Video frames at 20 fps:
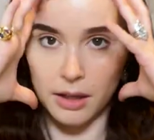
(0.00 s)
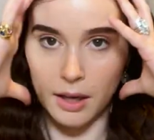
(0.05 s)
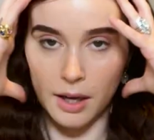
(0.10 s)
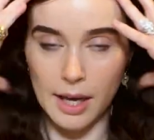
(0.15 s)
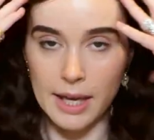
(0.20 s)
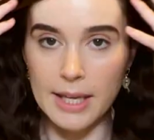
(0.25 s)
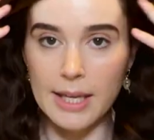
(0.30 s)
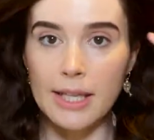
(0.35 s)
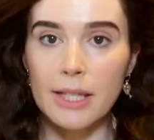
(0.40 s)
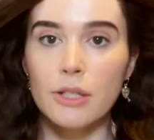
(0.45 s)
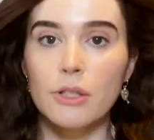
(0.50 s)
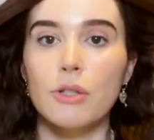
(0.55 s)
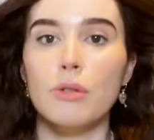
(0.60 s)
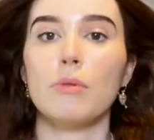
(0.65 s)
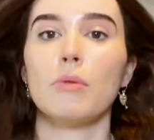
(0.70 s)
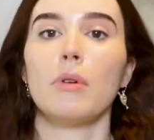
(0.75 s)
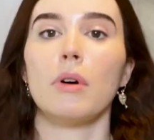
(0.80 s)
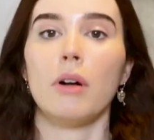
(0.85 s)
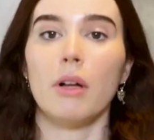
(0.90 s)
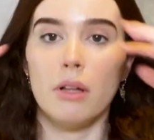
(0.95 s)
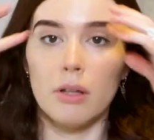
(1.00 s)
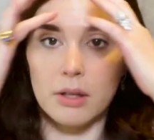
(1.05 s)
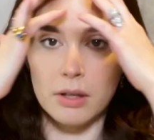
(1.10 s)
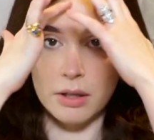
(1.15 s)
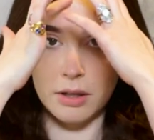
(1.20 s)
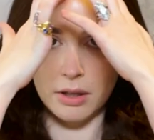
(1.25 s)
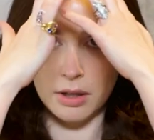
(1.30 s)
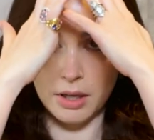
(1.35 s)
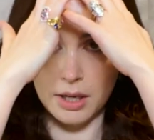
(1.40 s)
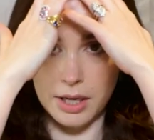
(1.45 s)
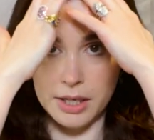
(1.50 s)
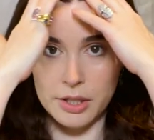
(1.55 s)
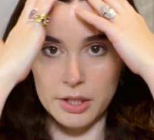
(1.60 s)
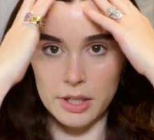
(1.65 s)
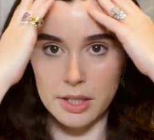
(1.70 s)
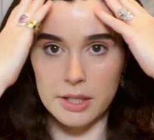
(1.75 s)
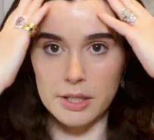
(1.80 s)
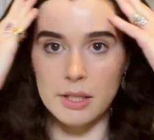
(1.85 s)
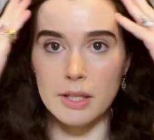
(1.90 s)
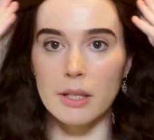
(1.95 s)
a heat tool and
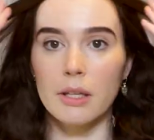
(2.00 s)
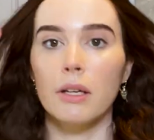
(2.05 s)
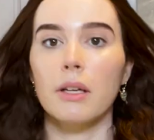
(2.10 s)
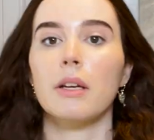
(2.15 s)
just